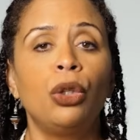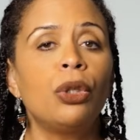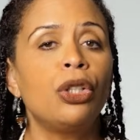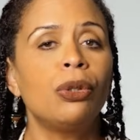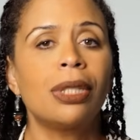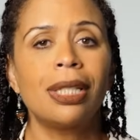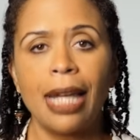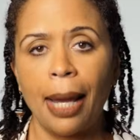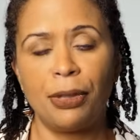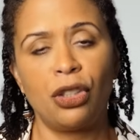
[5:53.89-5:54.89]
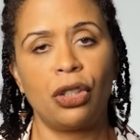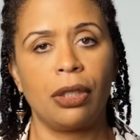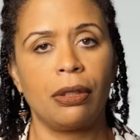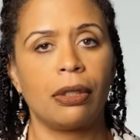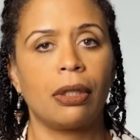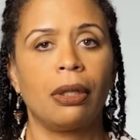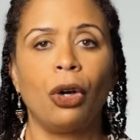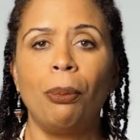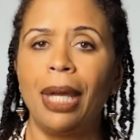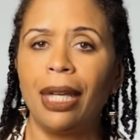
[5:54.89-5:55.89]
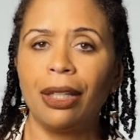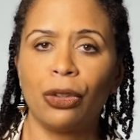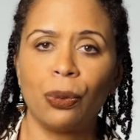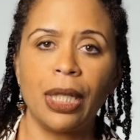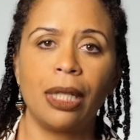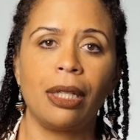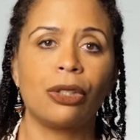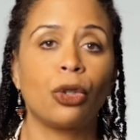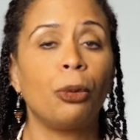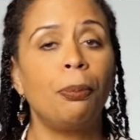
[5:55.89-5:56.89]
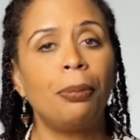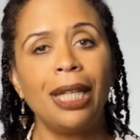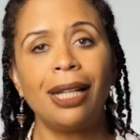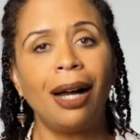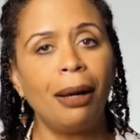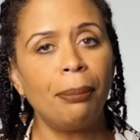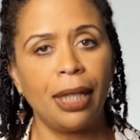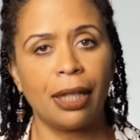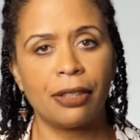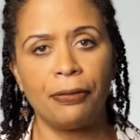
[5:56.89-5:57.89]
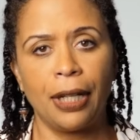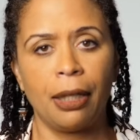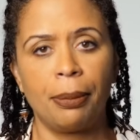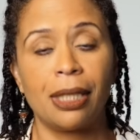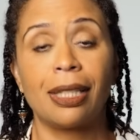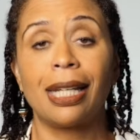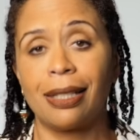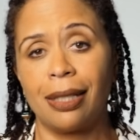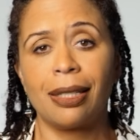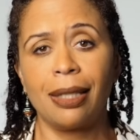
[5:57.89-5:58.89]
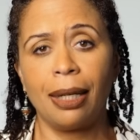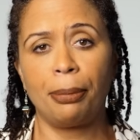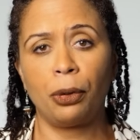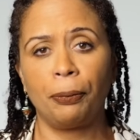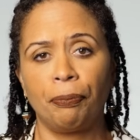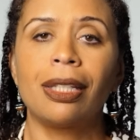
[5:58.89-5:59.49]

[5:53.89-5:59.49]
You could use adaptogens, omega threes, or B complex vitamins as an example.